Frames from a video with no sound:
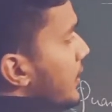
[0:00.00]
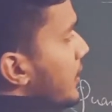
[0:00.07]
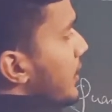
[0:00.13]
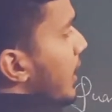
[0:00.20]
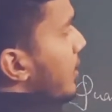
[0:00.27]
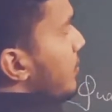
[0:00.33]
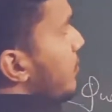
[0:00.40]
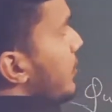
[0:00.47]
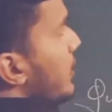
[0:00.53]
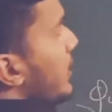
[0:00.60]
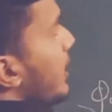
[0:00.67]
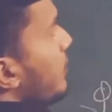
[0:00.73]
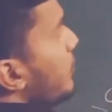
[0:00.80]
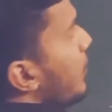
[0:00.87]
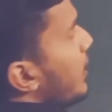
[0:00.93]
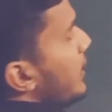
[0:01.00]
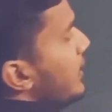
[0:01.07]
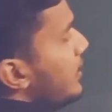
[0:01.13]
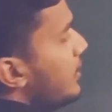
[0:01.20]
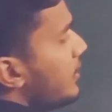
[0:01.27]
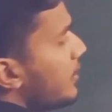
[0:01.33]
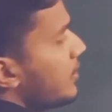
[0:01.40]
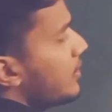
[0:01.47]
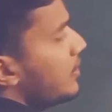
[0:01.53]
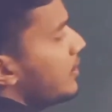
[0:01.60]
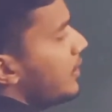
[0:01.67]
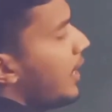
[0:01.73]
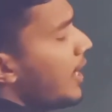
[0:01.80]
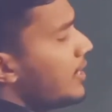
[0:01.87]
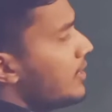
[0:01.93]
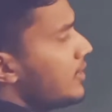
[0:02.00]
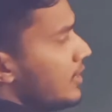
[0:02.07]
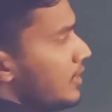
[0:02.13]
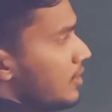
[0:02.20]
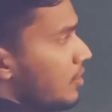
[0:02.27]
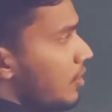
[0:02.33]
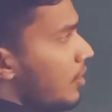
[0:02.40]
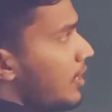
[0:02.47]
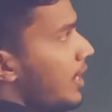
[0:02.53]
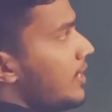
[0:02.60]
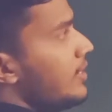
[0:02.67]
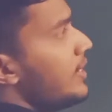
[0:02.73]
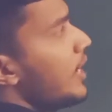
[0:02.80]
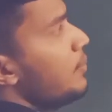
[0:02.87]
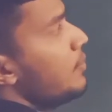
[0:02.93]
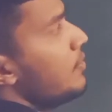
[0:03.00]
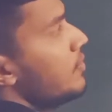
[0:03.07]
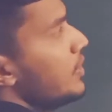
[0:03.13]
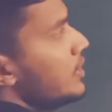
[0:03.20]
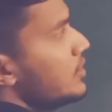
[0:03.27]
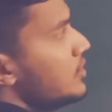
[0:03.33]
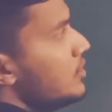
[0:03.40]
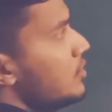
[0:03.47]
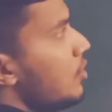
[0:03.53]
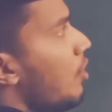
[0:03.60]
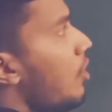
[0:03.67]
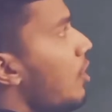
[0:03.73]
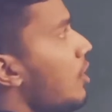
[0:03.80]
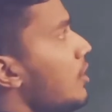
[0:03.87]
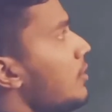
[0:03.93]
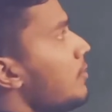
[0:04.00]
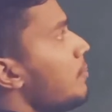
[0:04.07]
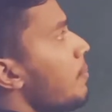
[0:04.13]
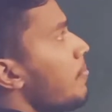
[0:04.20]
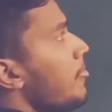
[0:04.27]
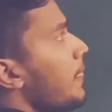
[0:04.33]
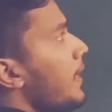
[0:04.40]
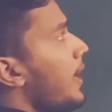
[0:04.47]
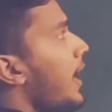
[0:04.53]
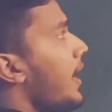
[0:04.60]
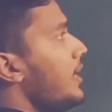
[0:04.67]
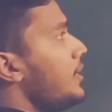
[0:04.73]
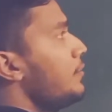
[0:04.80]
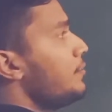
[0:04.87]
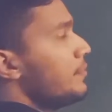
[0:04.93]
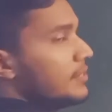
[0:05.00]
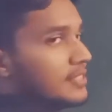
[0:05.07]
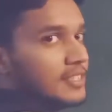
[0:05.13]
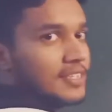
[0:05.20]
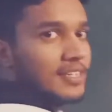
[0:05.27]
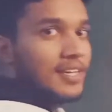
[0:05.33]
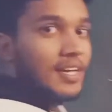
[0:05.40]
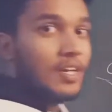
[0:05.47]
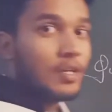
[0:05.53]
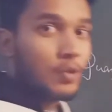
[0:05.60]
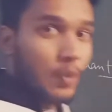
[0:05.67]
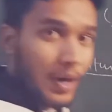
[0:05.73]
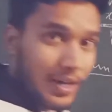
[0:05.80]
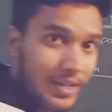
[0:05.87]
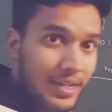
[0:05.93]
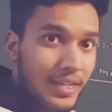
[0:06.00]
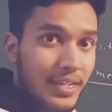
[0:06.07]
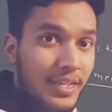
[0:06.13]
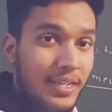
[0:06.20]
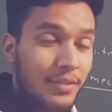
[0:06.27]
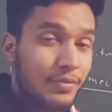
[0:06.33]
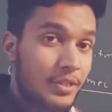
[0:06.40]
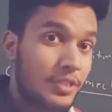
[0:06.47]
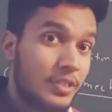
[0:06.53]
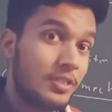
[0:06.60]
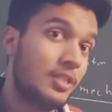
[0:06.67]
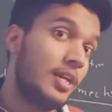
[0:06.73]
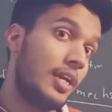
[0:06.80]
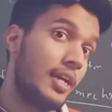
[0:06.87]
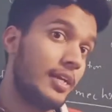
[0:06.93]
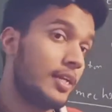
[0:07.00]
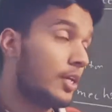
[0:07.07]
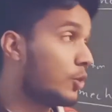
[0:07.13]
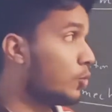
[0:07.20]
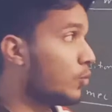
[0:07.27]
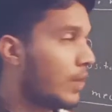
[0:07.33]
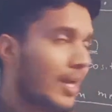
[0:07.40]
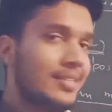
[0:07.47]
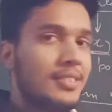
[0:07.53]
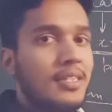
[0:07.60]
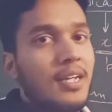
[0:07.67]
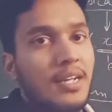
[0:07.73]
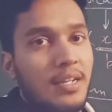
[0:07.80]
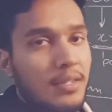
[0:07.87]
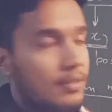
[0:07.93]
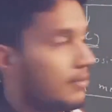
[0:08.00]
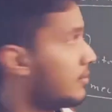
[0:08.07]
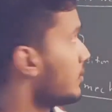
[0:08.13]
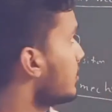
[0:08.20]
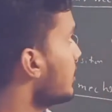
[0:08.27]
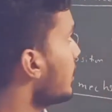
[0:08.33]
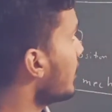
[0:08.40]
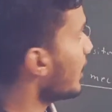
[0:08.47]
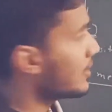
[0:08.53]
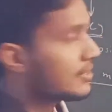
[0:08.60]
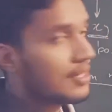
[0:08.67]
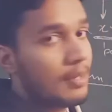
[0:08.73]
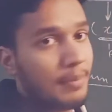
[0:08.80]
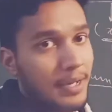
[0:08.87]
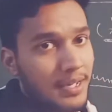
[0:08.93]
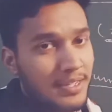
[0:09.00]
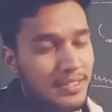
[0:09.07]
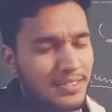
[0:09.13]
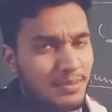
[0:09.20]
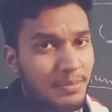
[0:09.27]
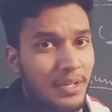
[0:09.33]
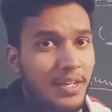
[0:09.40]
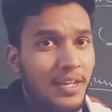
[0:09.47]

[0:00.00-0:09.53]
then we can find anything or any type of energy or any physical quantity which is related to classical mechanism.